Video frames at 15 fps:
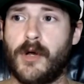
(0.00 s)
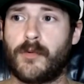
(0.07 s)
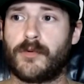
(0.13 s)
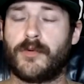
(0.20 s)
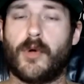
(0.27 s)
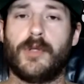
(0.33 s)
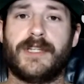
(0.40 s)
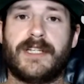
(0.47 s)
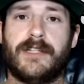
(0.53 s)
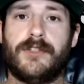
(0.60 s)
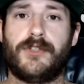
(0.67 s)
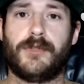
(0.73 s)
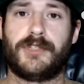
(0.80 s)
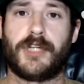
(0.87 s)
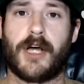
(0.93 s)
Rolling
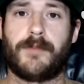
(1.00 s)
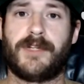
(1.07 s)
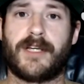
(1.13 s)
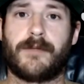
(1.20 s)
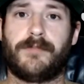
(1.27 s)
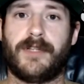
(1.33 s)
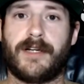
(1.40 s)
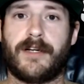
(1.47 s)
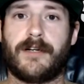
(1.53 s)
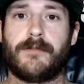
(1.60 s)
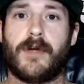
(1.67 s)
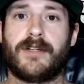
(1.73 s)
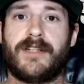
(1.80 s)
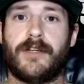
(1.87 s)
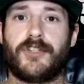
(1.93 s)
into a top ticket player here in
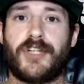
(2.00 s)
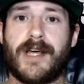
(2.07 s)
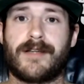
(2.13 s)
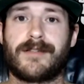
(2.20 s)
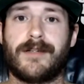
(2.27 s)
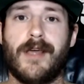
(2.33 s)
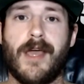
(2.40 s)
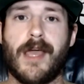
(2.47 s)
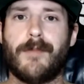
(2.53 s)
Montel Jackson.